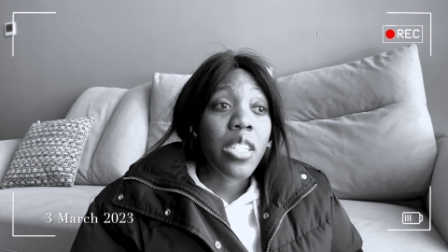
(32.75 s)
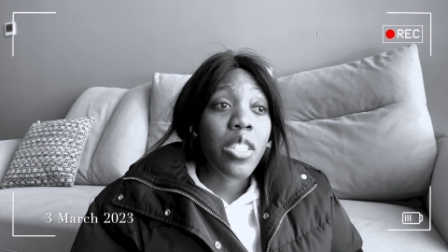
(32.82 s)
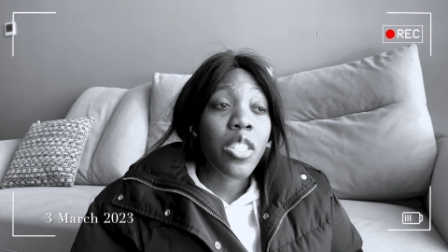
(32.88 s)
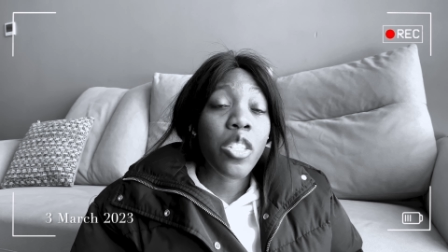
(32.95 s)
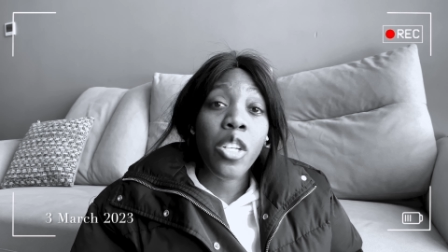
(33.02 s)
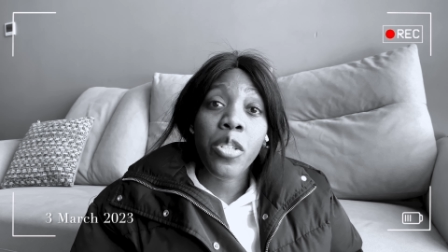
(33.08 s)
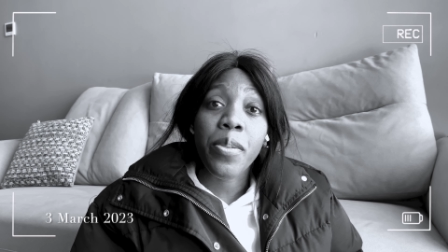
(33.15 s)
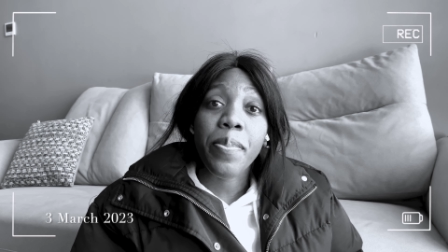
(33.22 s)

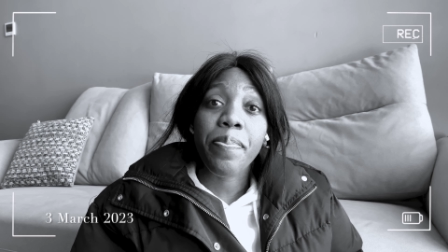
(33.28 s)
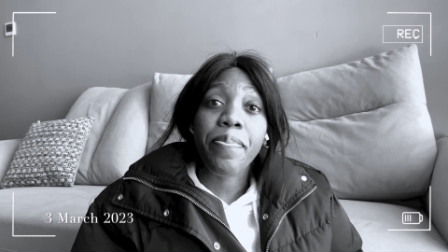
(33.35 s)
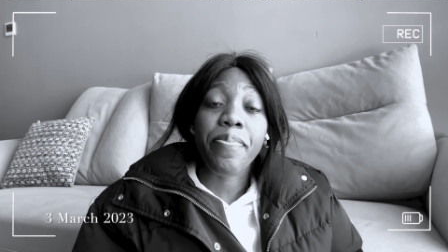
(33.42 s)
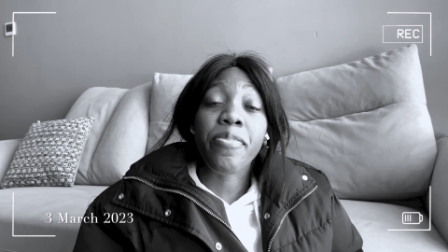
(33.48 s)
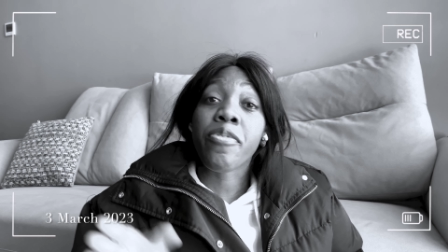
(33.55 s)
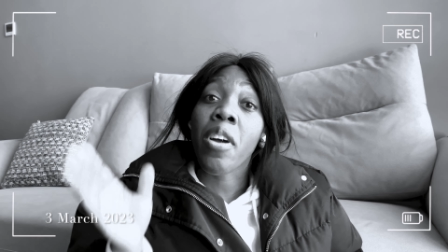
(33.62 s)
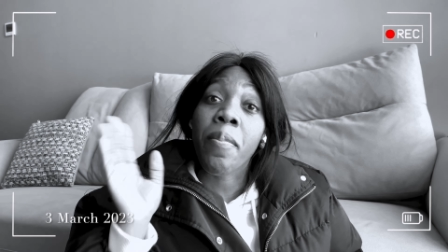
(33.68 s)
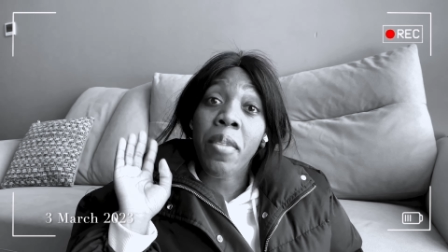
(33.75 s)
So
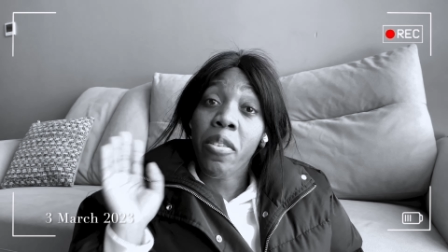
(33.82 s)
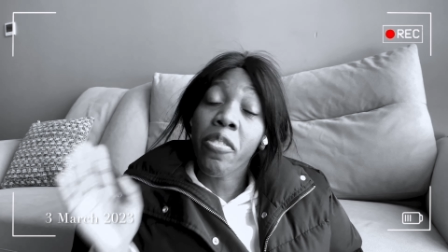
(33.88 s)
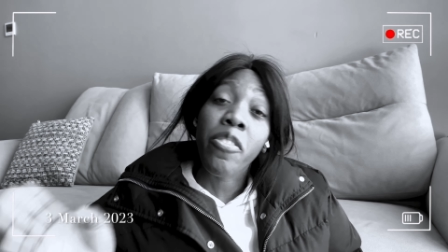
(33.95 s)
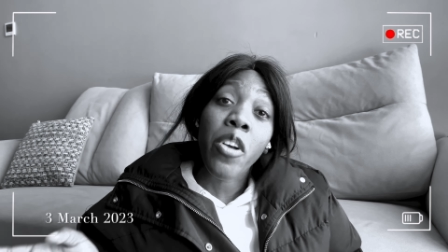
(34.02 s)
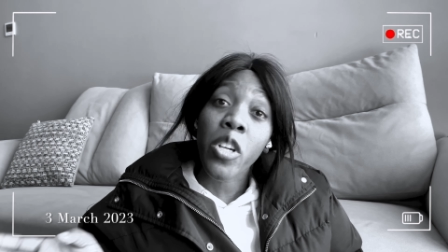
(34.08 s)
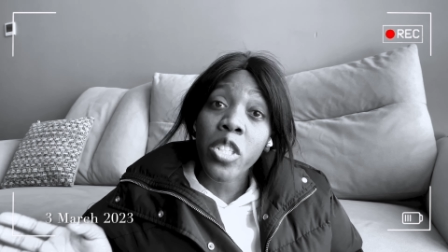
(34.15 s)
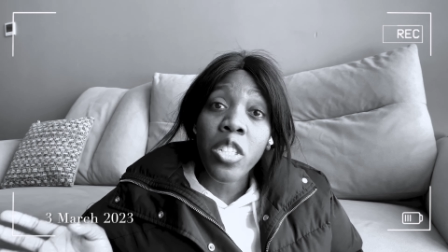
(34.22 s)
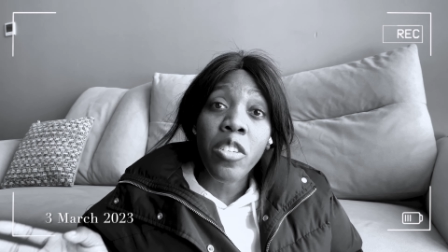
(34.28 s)
from the
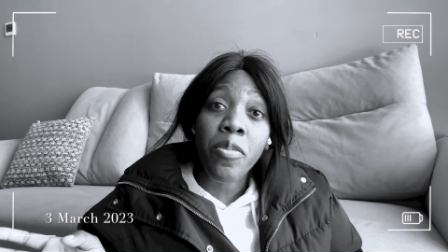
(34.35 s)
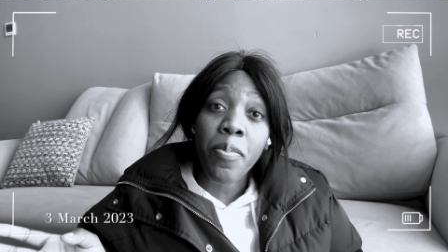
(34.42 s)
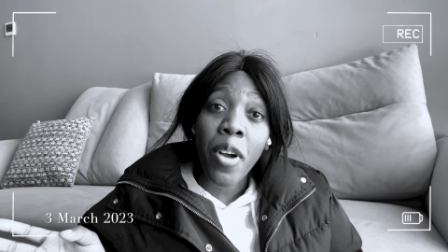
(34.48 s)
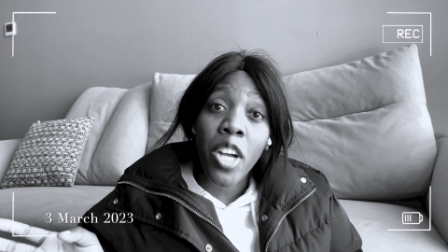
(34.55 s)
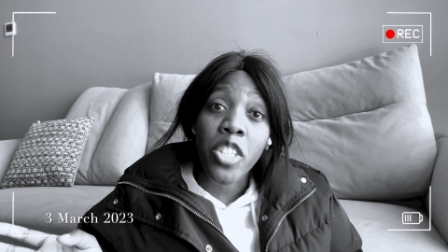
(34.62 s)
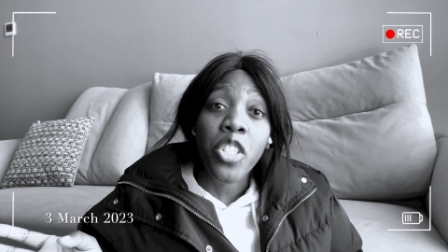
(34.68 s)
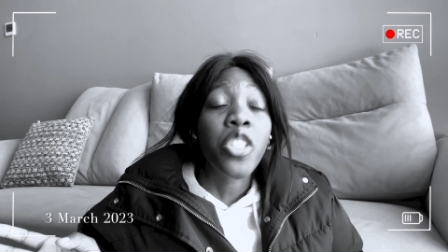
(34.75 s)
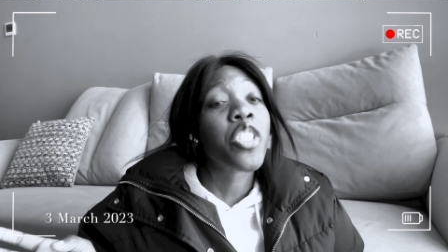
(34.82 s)
first of
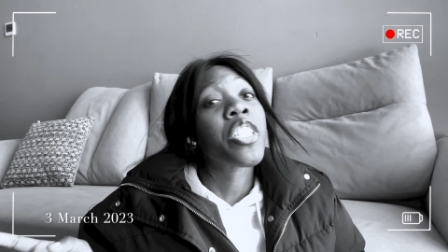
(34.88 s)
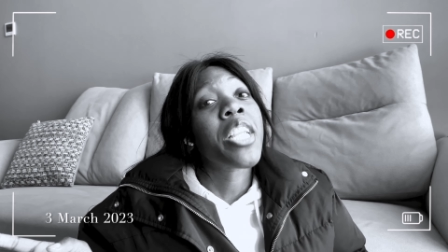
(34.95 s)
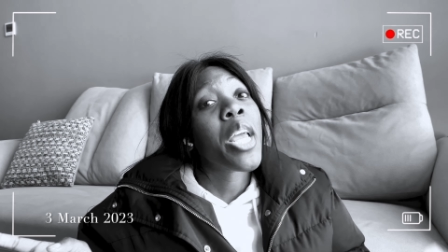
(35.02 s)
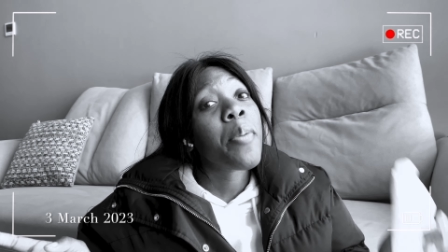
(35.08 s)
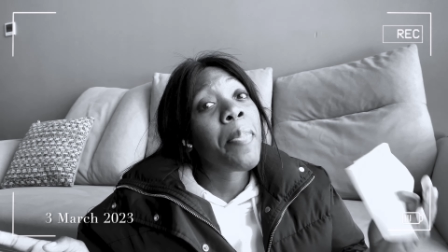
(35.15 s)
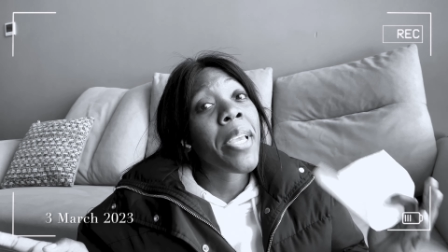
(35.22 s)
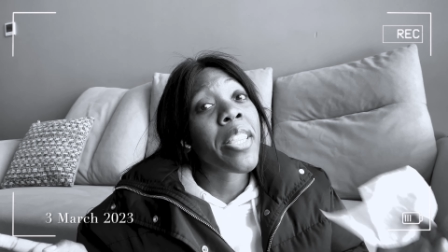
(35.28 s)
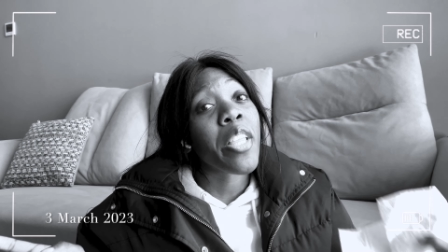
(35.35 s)
March,
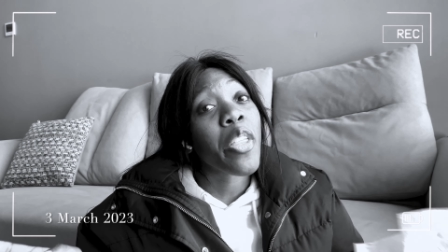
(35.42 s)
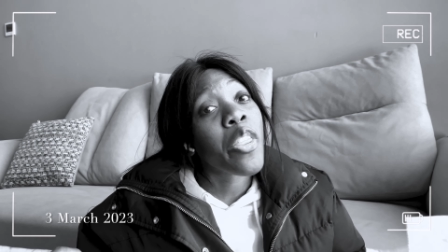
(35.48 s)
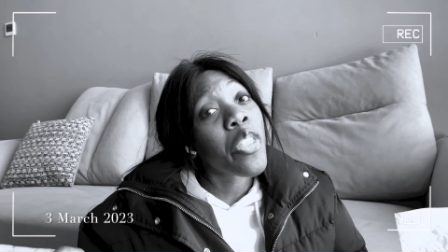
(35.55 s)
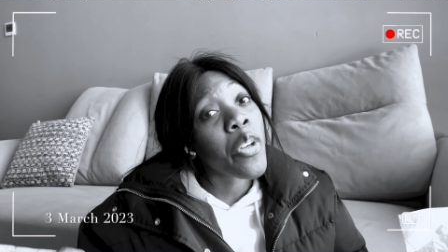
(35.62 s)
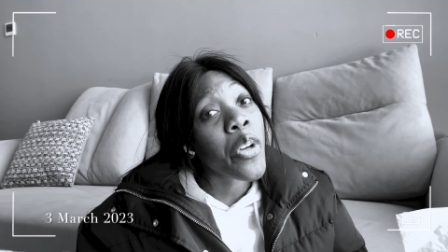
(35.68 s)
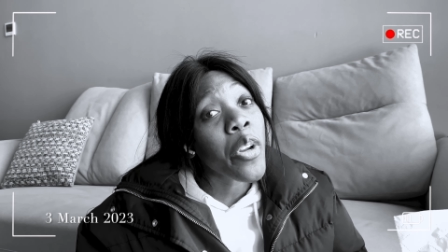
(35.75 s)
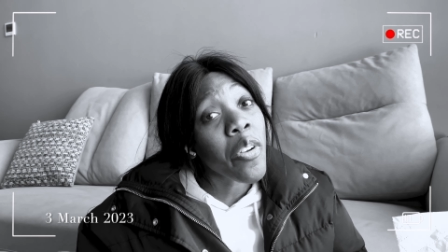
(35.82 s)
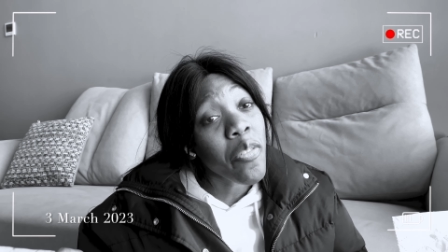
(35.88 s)
today being the
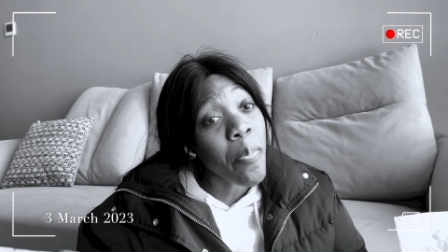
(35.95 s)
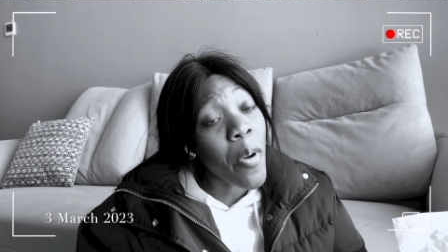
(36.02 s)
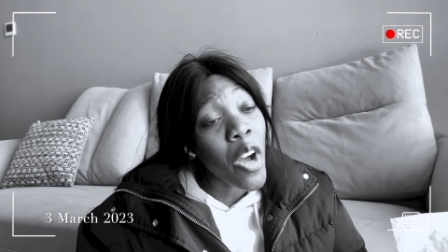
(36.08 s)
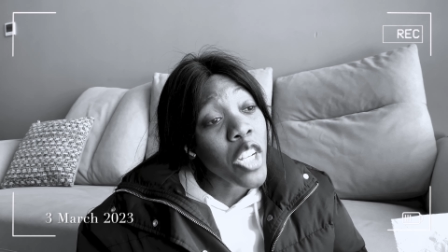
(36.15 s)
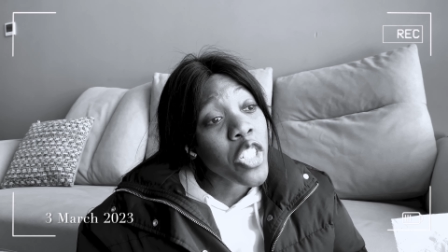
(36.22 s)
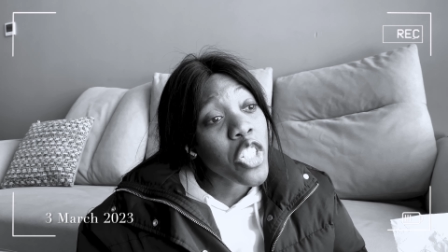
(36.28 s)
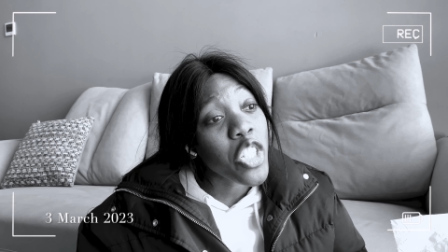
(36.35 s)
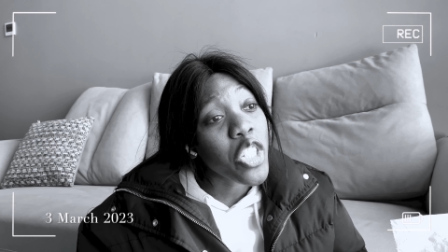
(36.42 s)
third of
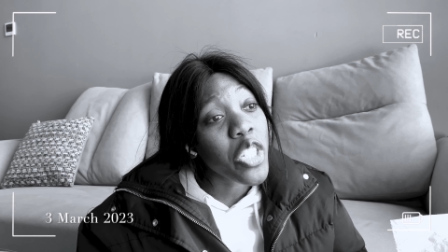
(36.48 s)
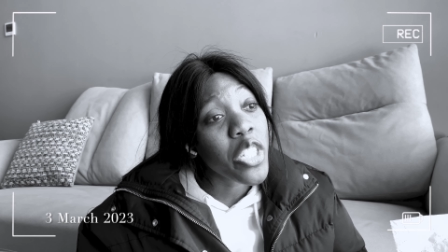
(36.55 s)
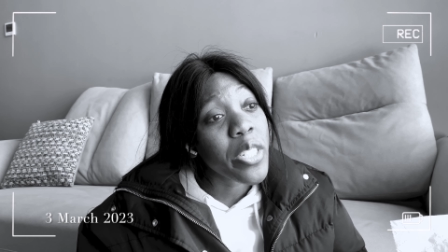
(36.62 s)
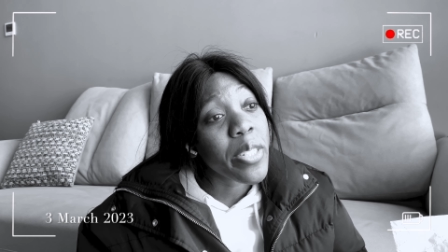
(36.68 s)
March.